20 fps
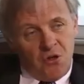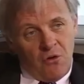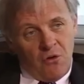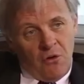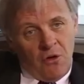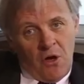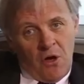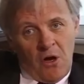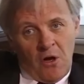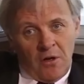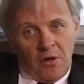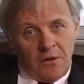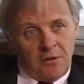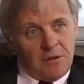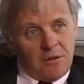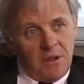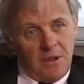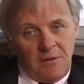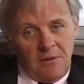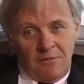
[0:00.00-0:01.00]
and you go along,
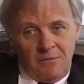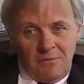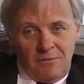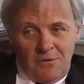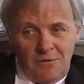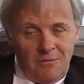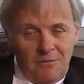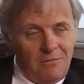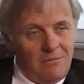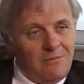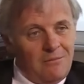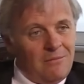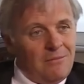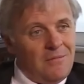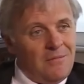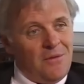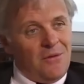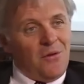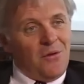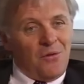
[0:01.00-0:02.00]
and uh, you,
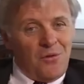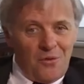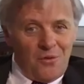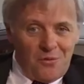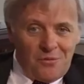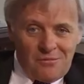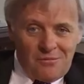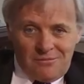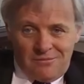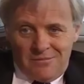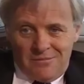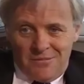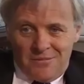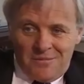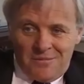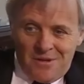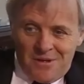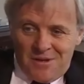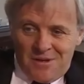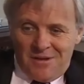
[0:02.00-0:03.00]
you know, you
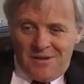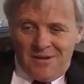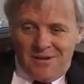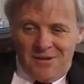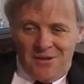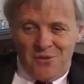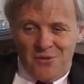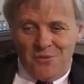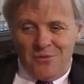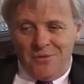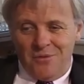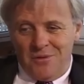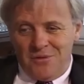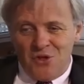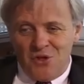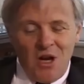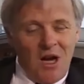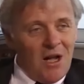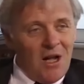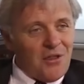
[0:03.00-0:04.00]
you
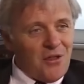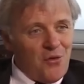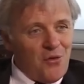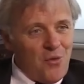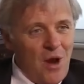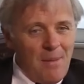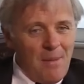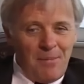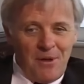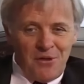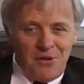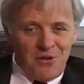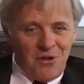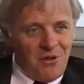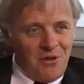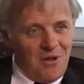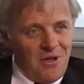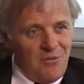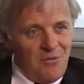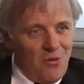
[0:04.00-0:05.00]
chart the rapids
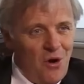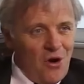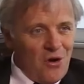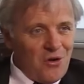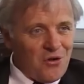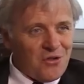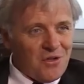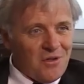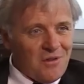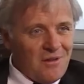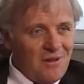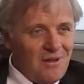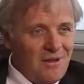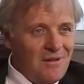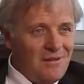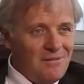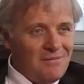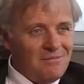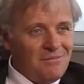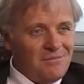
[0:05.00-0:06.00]
and the rocks and
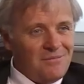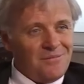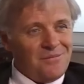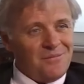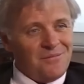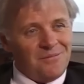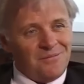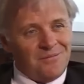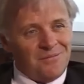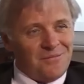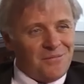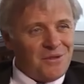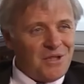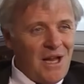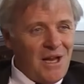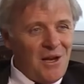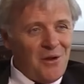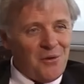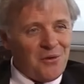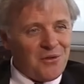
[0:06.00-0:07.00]
the
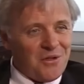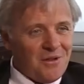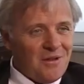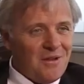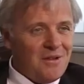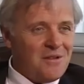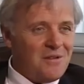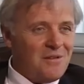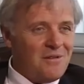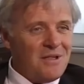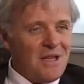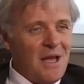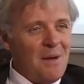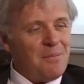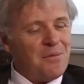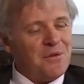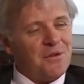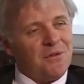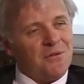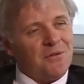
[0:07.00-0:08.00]
shallows and the
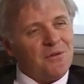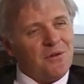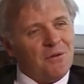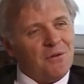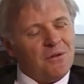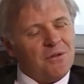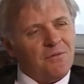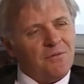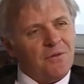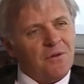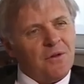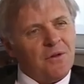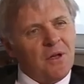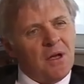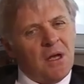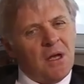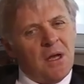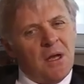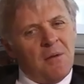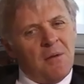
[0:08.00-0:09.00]
depths and so on and so forth.
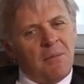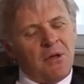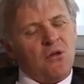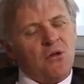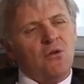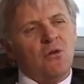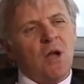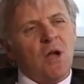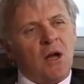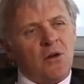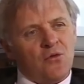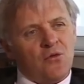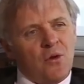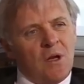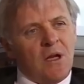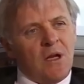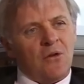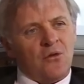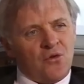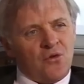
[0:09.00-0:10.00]
Right. But you can't
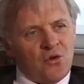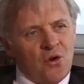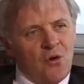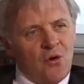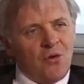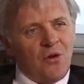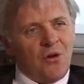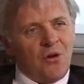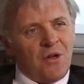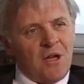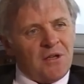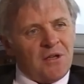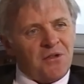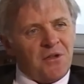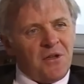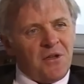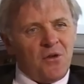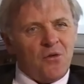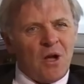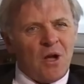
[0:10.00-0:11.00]
really control your
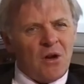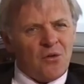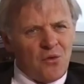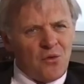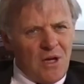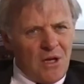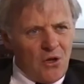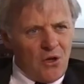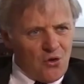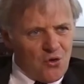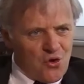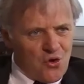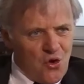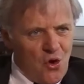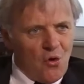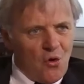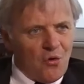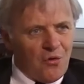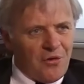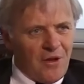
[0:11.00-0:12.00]
destiny. You can't really
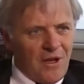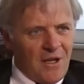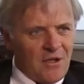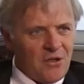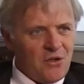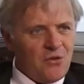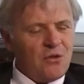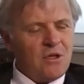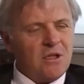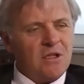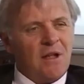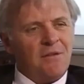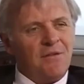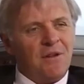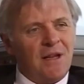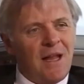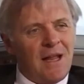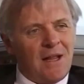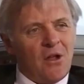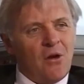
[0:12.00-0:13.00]
control things. You just have
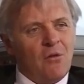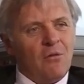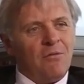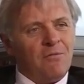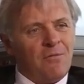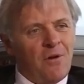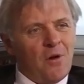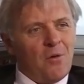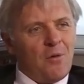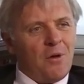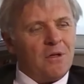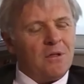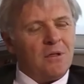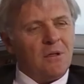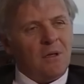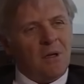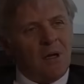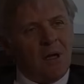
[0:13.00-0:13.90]
to let go and follow it.